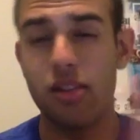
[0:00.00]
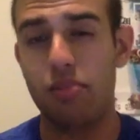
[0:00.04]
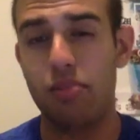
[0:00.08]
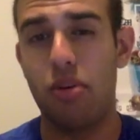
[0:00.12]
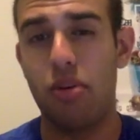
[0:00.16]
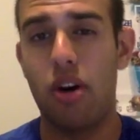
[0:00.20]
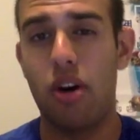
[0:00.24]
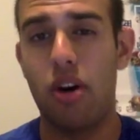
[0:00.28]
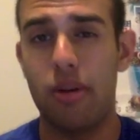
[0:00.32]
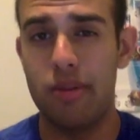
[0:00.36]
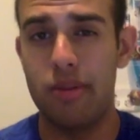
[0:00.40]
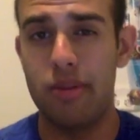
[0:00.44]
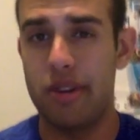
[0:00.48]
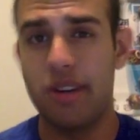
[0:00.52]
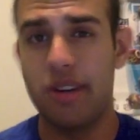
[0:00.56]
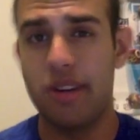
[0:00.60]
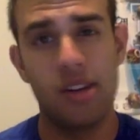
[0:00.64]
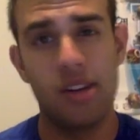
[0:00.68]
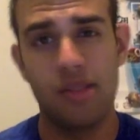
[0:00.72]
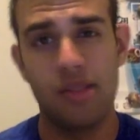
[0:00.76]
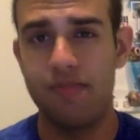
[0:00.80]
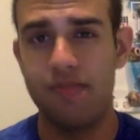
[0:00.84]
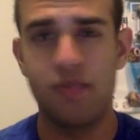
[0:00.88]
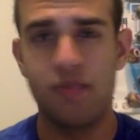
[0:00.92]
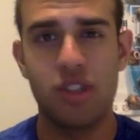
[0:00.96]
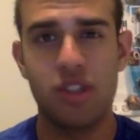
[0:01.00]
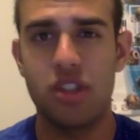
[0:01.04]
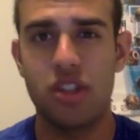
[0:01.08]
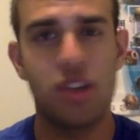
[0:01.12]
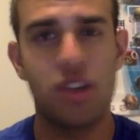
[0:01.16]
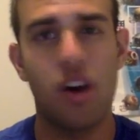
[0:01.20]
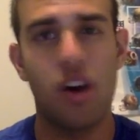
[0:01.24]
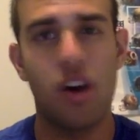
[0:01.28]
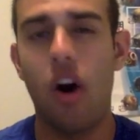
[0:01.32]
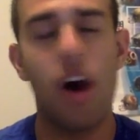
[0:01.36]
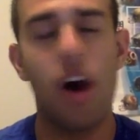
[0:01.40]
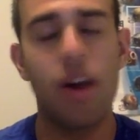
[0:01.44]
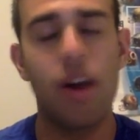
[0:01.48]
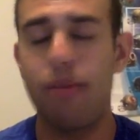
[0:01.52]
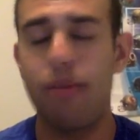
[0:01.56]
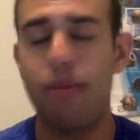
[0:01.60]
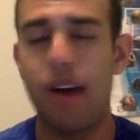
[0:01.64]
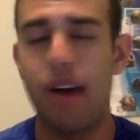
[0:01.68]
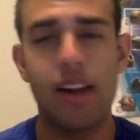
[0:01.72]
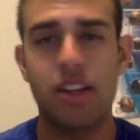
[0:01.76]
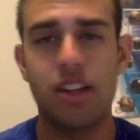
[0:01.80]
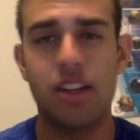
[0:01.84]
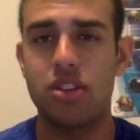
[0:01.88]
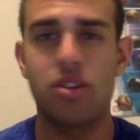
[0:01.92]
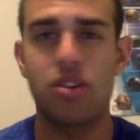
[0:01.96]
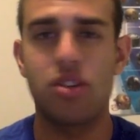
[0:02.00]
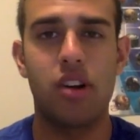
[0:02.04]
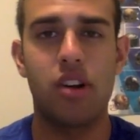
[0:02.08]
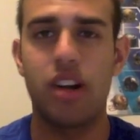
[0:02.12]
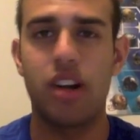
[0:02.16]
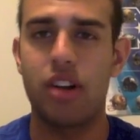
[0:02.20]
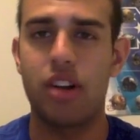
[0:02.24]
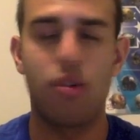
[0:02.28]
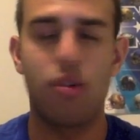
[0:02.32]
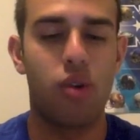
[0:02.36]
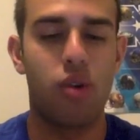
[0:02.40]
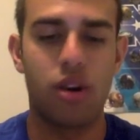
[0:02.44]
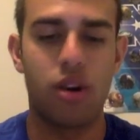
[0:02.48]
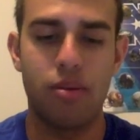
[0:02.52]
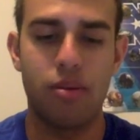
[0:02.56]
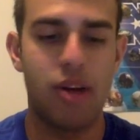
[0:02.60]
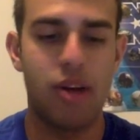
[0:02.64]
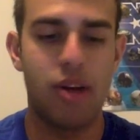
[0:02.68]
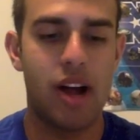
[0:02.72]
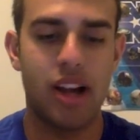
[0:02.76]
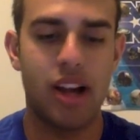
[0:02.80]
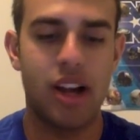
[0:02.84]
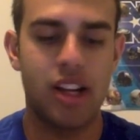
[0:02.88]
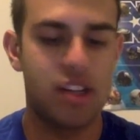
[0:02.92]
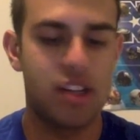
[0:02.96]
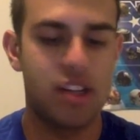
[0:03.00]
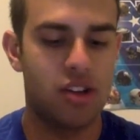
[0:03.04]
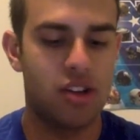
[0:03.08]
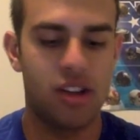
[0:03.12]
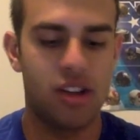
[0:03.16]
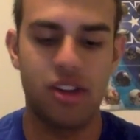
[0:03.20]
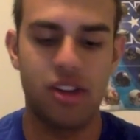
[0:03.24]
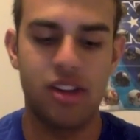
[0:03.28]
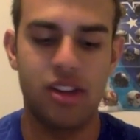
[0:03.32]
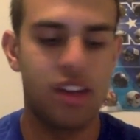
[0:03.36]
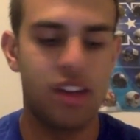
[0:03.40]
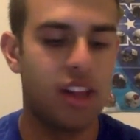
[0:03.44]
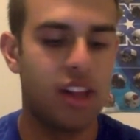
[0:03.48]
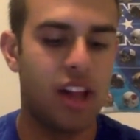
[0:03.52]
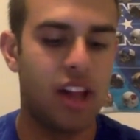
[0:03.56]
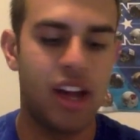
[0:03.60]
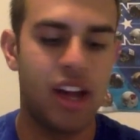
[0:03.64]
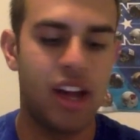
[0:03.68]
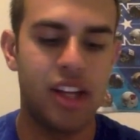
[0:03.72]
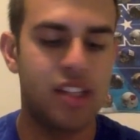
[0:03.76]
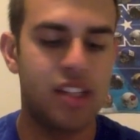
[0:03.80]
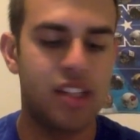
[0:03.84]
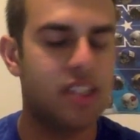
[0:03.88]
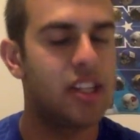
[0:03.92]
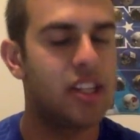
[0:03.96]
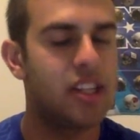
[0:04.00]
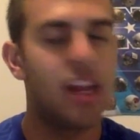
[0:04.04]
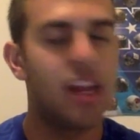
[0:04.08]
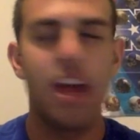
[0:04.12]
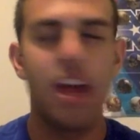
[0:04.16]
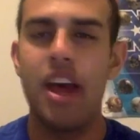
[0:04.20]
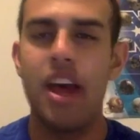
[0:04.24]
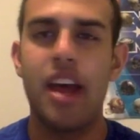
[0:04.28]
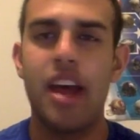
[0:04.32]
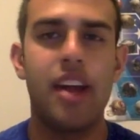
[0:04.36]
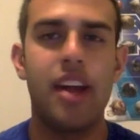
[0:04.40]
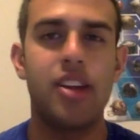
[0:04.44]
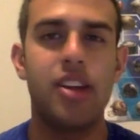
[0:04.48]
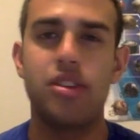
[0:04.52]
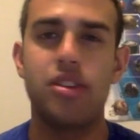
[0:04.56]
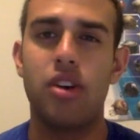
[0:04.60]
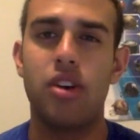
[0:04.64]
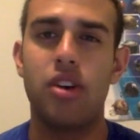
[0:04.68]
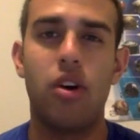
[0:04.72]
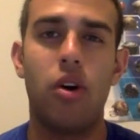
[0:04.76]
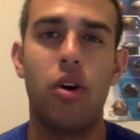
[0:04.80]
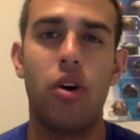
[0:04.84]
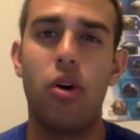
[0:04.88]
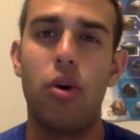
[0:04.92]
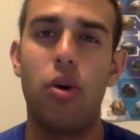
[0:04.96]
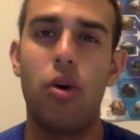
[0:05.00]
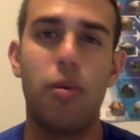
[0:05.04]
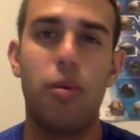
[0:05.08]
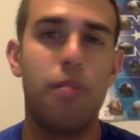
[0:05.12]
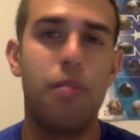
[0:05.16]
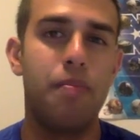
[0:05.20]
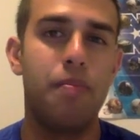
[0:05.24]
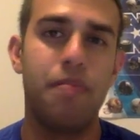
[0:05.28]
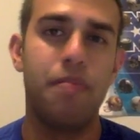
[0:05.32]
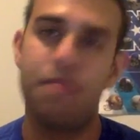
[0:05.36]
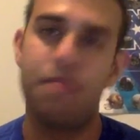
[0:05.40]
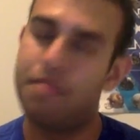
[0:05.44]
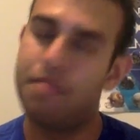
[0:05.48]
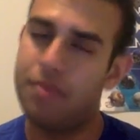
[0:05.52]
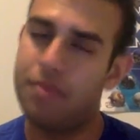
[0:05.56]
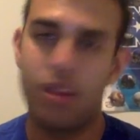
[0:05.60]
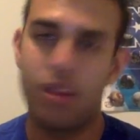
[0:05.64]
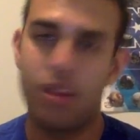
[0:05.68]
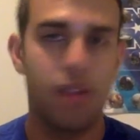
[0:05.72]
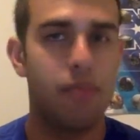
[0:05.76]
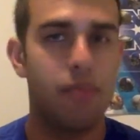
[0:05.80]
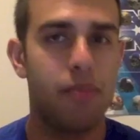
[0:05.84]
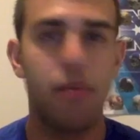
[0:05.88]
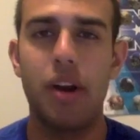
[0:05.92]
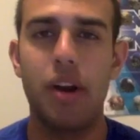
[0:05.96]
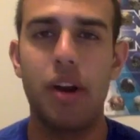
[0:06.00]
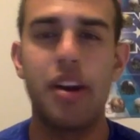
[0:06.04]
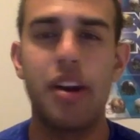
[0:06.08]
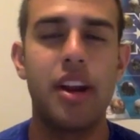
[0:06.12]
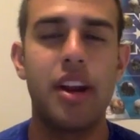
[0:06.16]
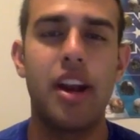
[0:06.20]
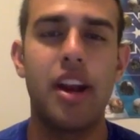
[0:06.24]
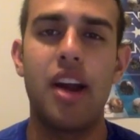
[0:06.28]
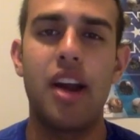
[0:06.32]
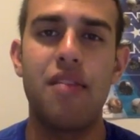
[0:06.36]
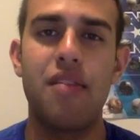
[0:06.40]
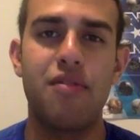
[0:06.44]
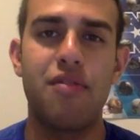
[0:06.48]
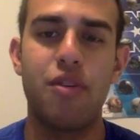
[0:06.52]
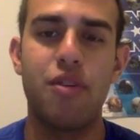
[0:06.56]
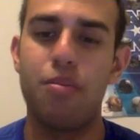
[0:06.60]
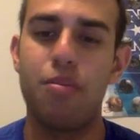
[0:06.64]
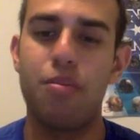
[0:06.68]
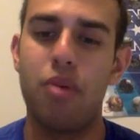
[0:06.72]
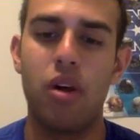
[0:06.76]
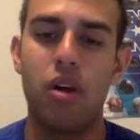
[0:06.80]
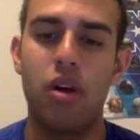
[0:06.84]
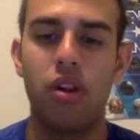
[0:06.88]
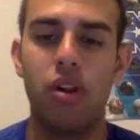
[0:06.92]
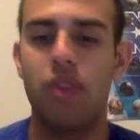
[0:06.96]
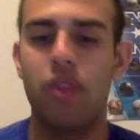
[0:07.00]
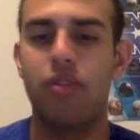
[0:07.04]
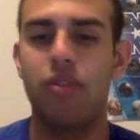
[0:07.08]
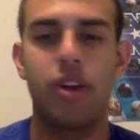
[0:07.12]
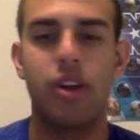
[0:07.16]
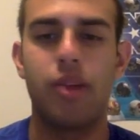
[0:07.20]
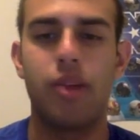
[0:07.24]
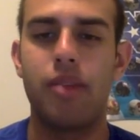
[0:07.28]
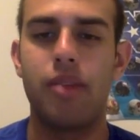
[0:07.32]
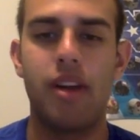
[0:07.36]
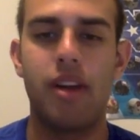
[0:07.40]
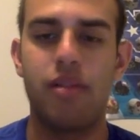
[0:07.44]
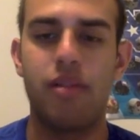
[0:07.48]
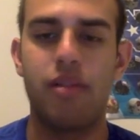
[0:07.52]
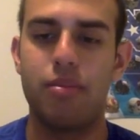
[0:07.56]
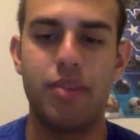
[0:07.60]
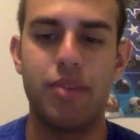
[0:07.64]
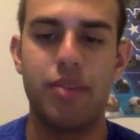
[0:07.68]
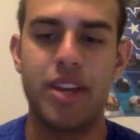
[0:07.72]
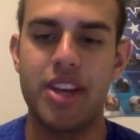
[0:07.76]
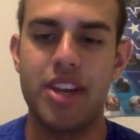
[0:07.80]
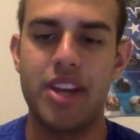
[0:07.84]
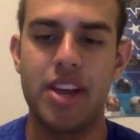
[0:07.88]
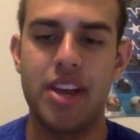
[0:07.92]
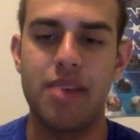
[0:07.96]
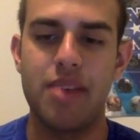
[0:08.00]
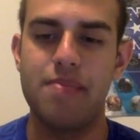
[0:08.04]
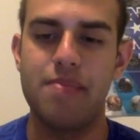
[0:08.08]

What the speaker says: Palmer. Automatic start at quarterback. He's under the lights in his home. Monday Night Football. Look for him to have a big game.